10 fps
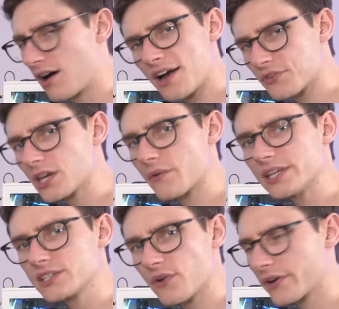I'll have you know, it
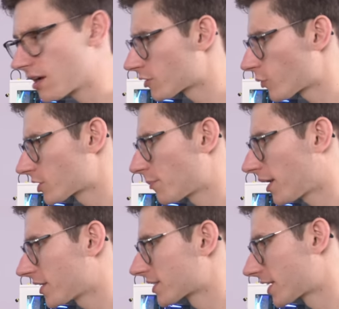is very hard to actually
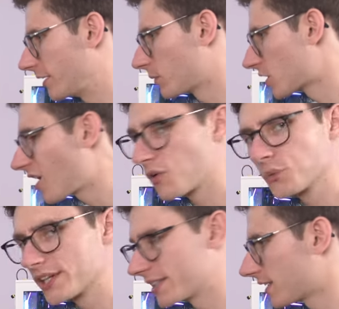play this game when you can't
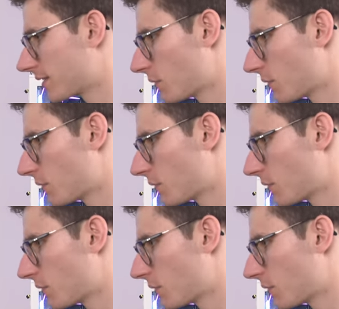really see the